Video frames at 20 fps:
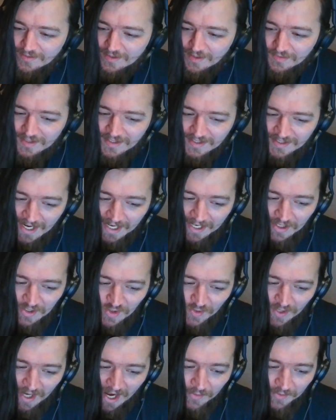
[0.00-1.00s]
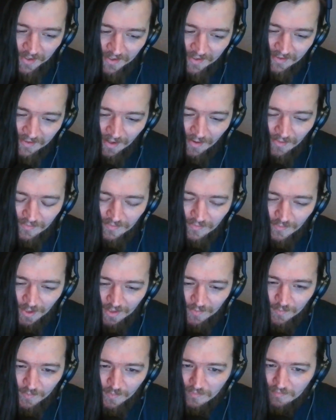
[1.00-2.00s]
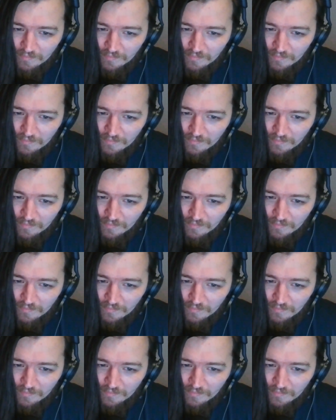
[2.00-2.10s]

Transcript: doesn't take into account is that when